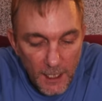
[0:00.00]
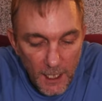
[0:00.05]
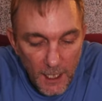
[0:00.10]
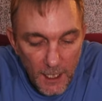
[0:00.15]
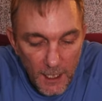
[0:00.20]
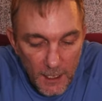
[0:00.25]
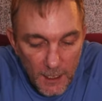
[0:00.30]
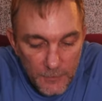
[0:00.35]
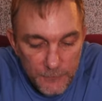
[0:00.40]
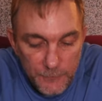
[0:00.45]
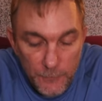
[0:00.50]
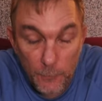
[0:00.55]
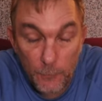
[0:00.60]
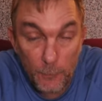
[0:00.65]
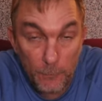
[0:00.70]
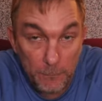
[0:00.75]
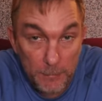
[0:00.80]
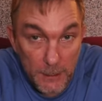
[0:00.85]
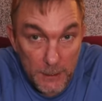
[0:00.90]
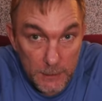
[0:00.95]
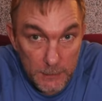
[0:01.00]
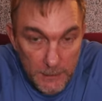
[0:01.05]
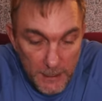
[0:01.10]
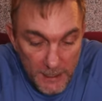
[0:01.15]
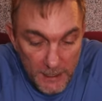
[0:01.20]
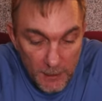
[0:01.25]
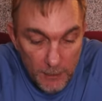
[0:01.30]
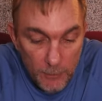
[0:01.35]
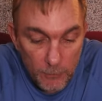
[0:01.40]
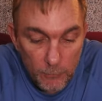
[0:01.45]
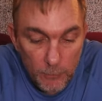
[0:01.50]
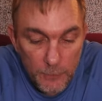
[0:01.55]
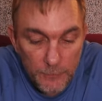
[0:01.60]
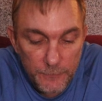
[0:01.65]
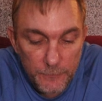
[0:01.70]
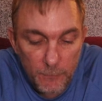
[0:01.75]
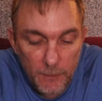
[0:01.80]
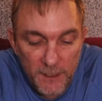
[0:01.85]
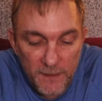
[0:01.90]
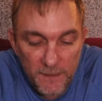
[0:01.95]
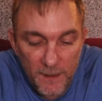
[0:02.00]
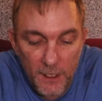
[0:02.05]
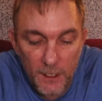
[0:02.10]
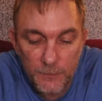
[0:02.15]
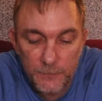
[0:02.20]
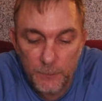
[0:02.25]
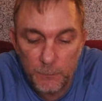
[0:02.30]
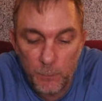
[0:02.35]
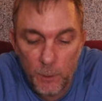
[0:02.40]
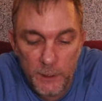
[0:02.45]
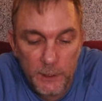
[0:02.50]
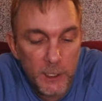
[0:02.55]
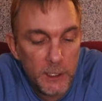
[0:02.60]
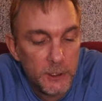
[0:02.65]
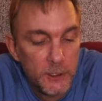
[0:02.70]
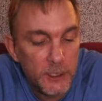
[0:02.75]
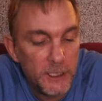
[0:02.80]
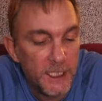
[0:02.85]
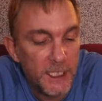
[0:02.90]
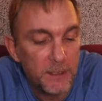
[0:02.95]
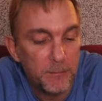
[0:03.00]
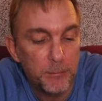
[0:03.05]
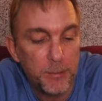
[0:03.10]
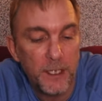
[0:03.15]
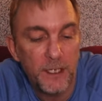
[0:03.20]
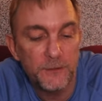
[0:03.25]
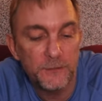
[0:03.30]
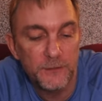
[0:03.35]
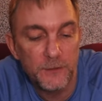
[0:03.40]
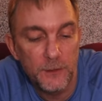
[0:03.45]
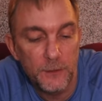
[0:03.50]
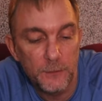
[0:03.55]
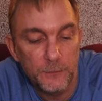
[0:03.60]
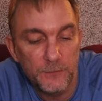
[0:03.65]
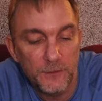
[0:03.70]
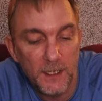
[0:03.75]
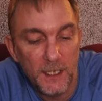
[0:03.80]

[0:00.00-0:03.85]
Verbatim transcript: Uh, total bill here was 3,108 pesos.